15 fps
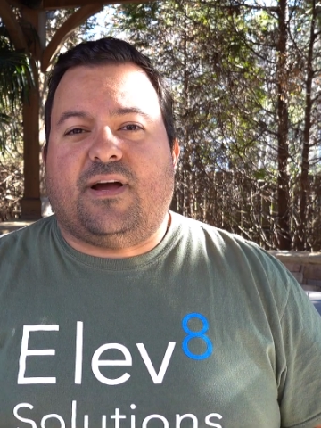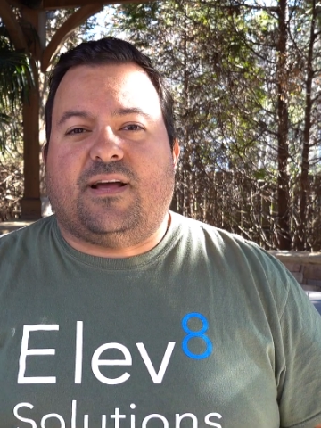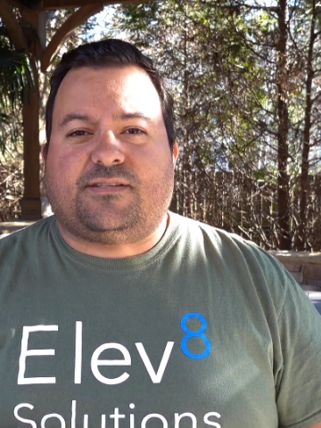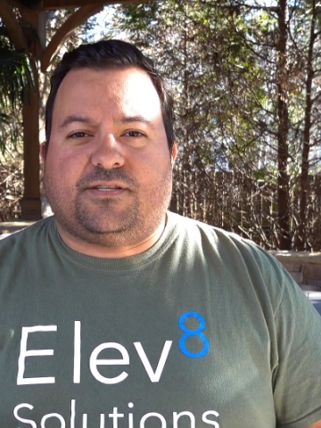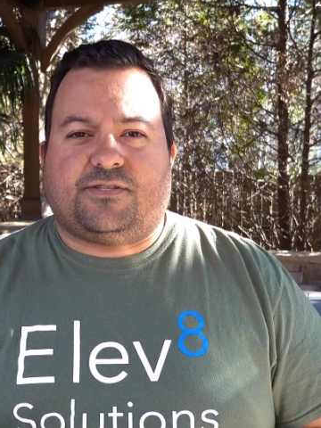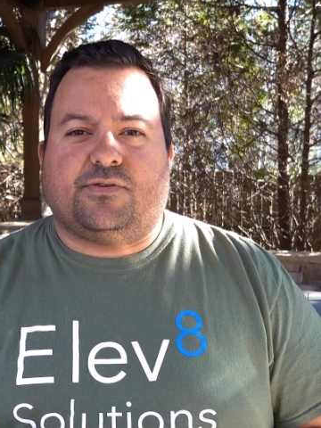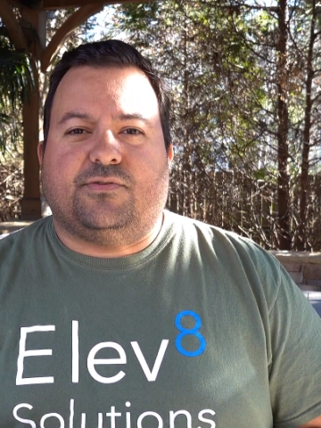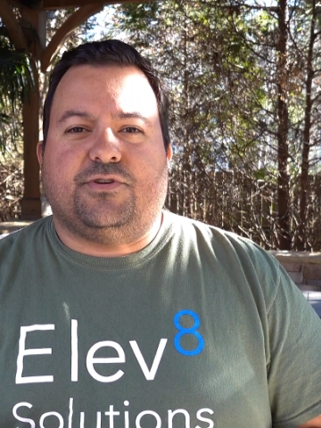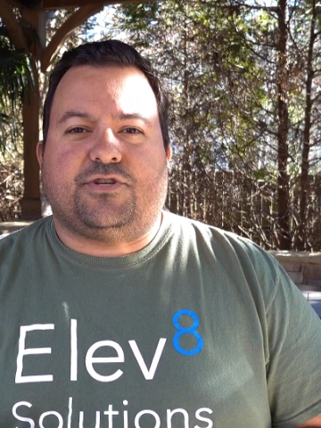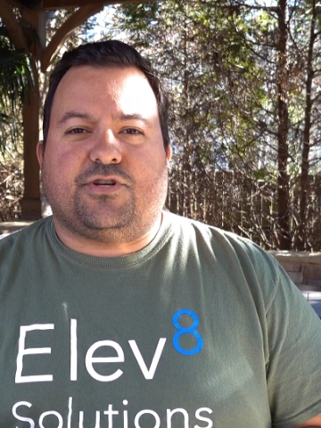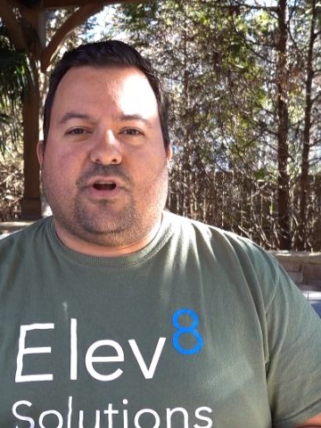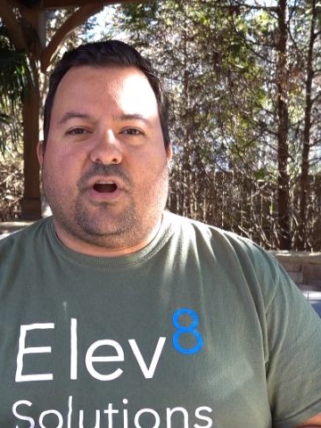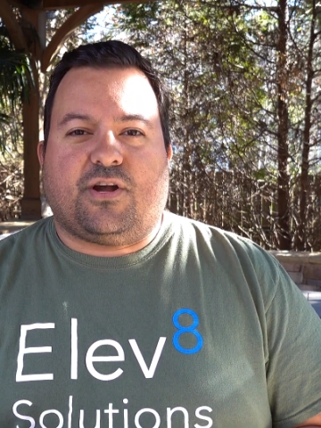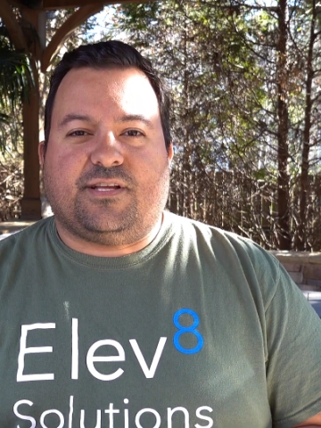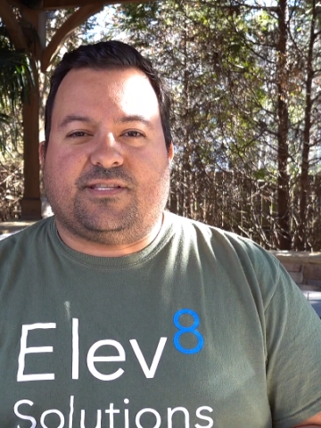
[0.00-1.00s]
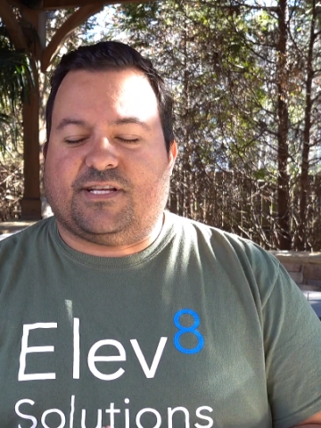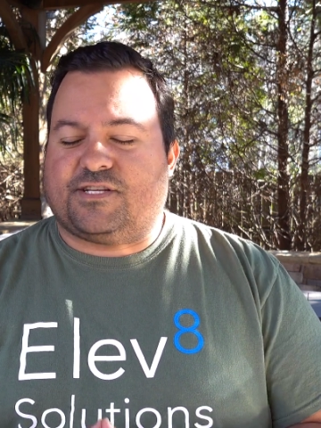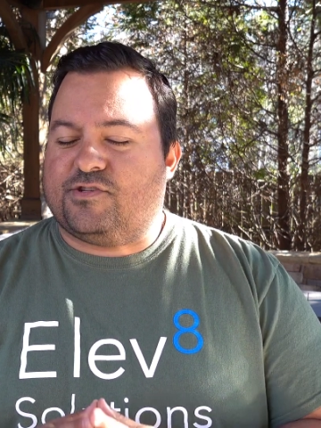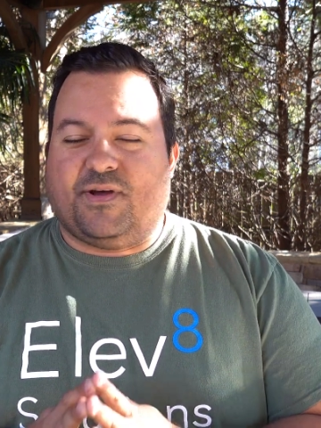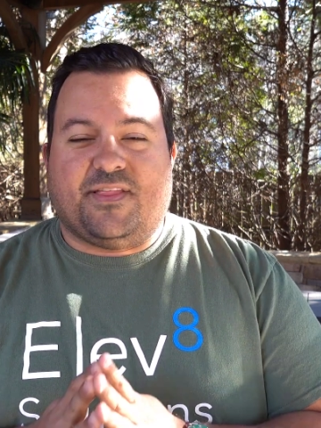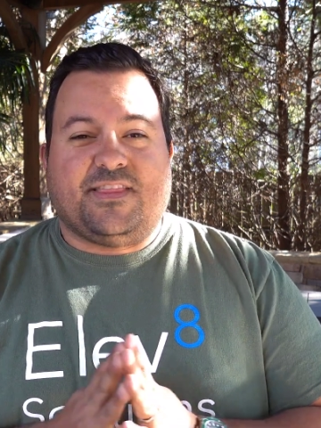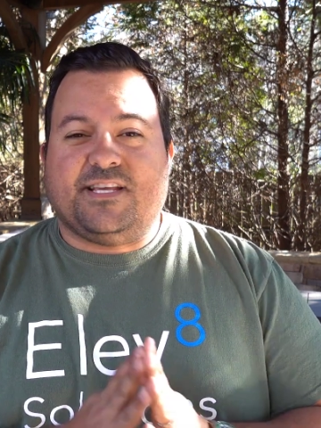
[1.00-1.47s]
as a solution architect.
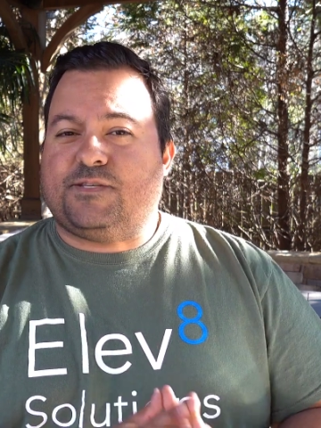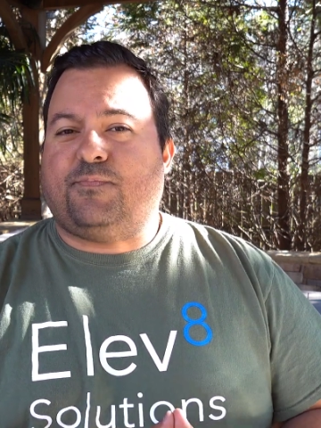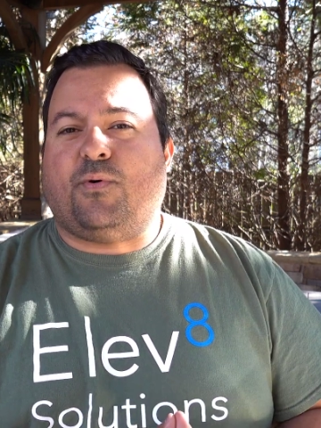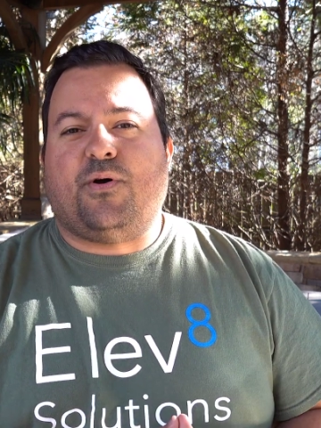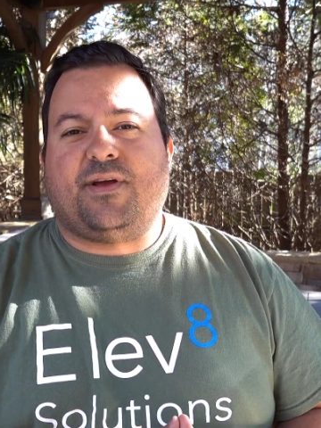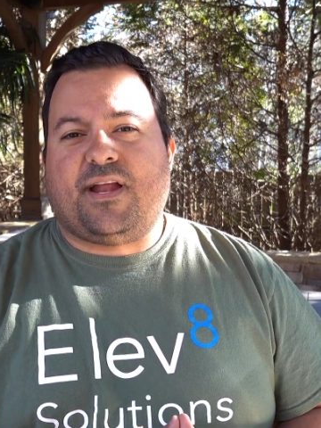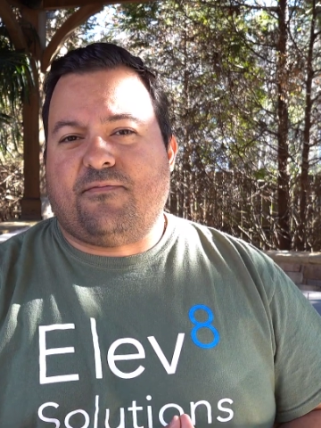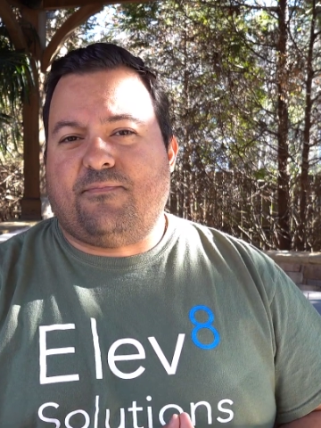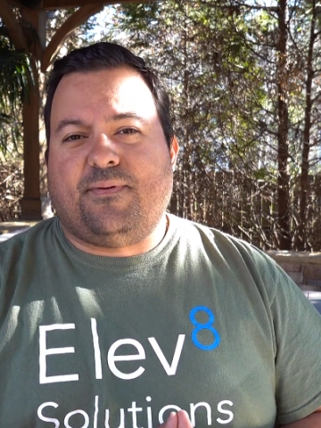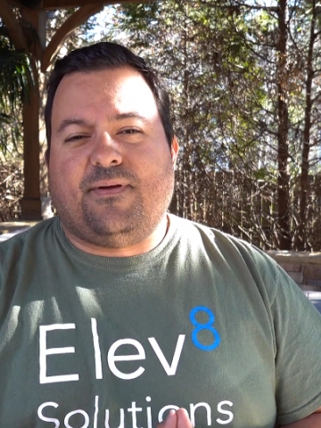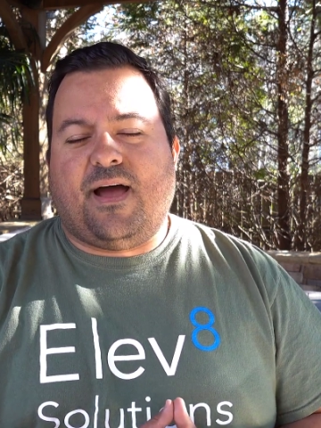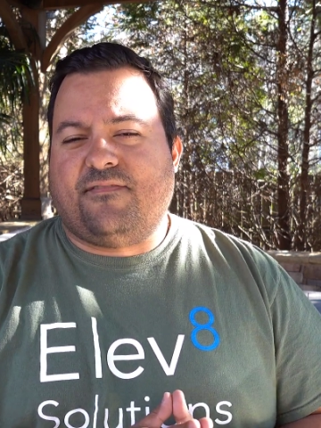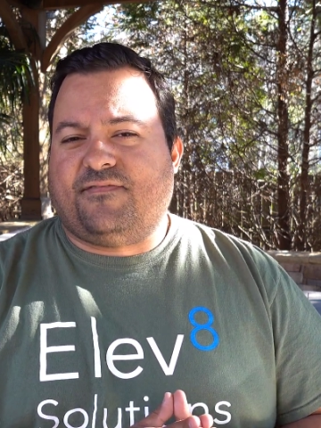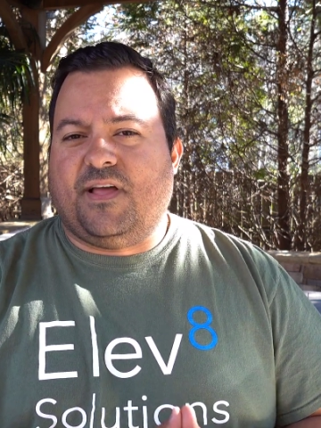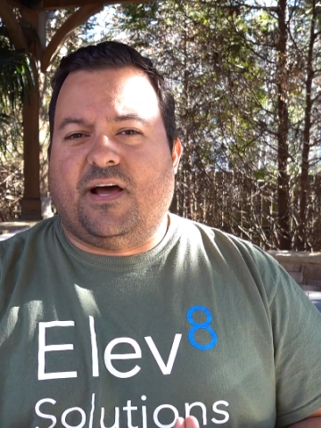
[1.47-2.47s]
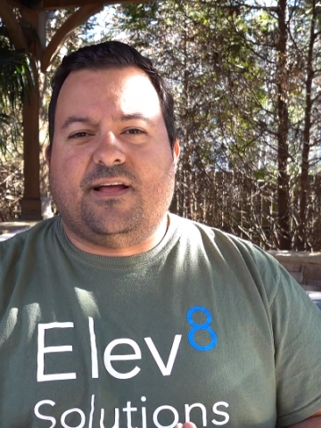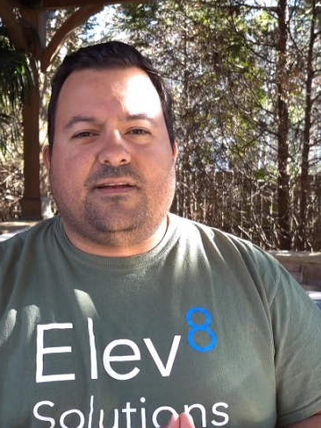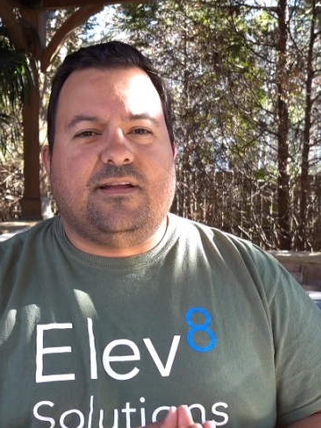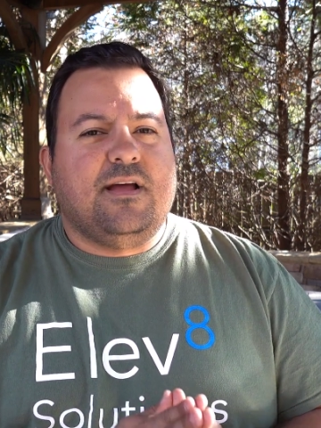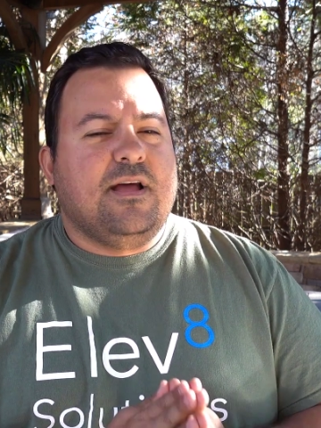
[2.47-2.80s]
So at this point, I've done